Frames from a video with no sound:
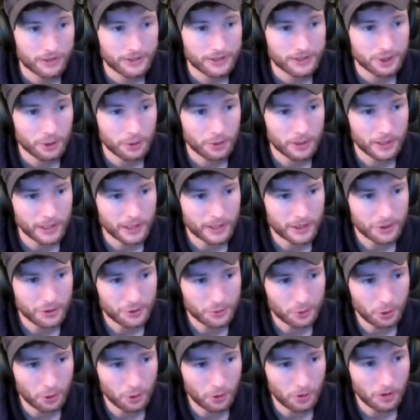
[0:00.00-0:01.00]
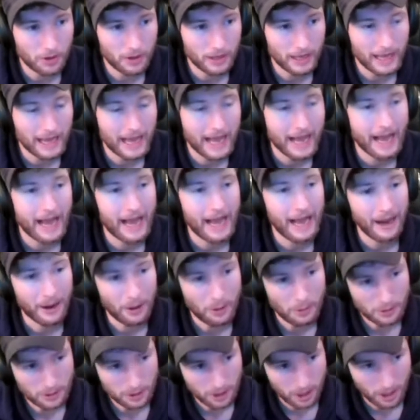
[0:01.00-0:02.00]
is going to control how
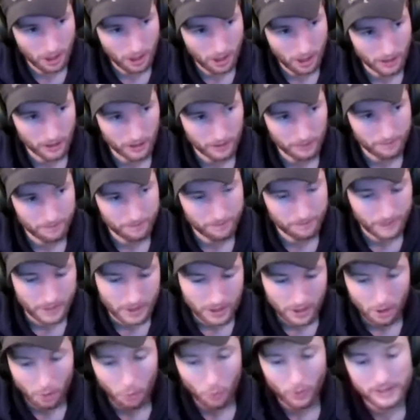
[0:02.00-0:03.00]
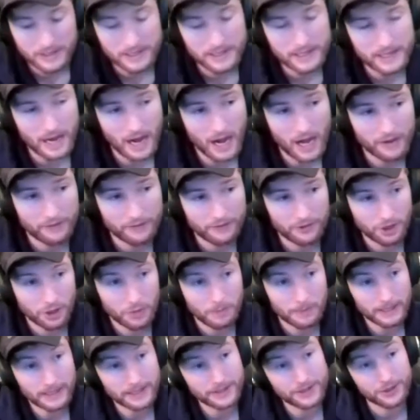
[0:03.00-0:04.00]
long, once the
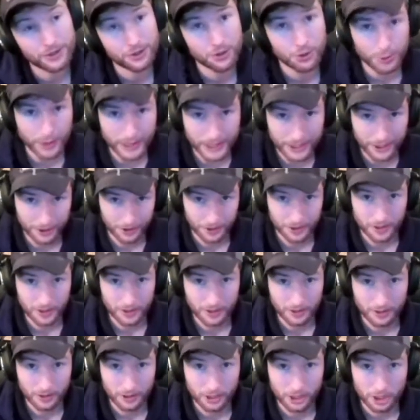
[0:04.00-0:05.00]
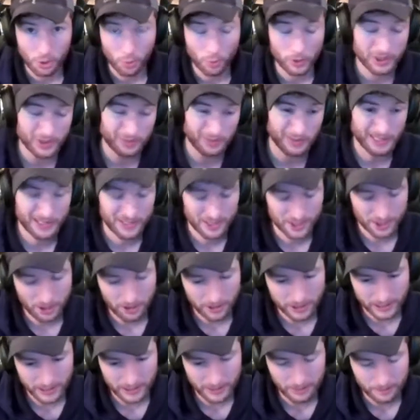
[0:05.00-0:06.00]
envelope is triggered, once we
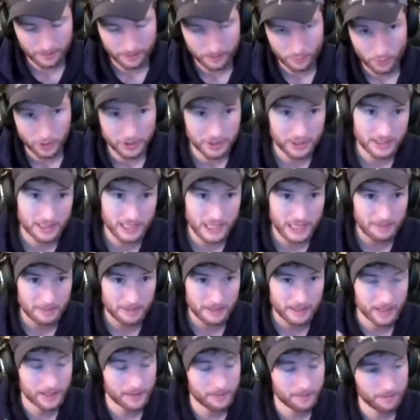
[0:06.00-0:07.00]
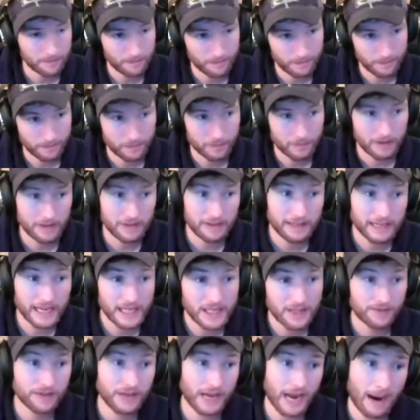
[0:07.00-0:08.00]
start it, which is going to be, in the case
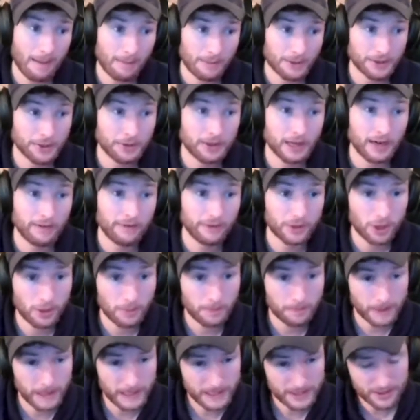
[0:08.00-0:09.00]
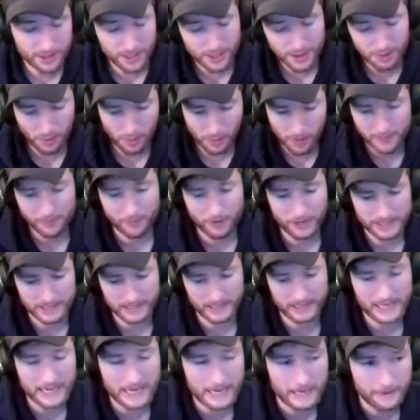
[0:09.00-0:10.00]
of the amplitude envelope, it's just when we press a
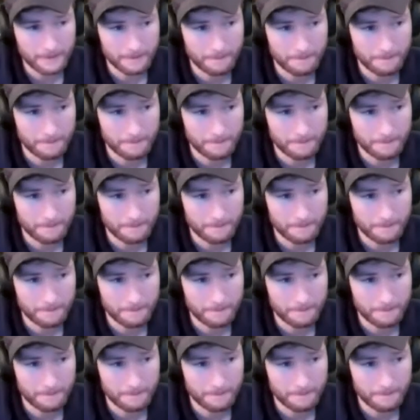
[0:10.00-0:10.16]
key.